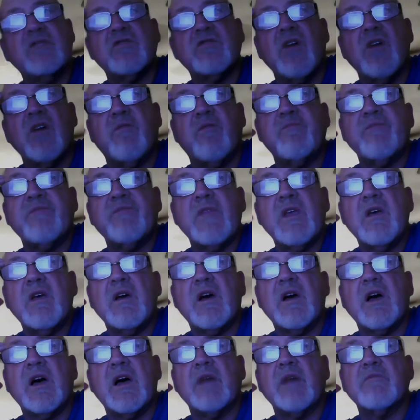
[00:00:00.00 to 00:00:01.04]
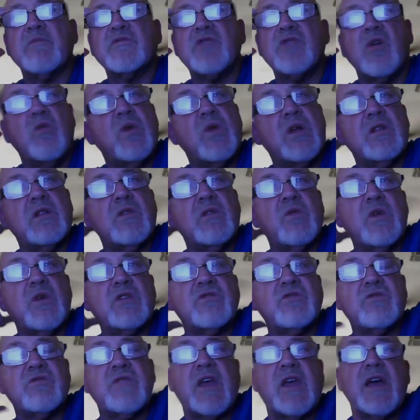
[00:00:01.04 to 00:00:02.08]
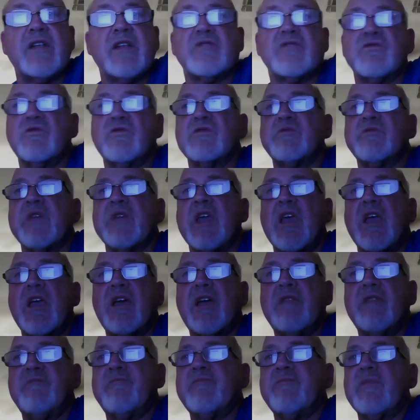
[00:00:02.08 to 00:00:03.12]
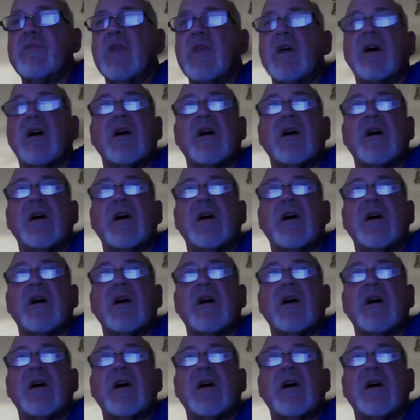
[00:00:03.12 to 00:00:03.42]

So, so we'll we'll do that as soon as we can.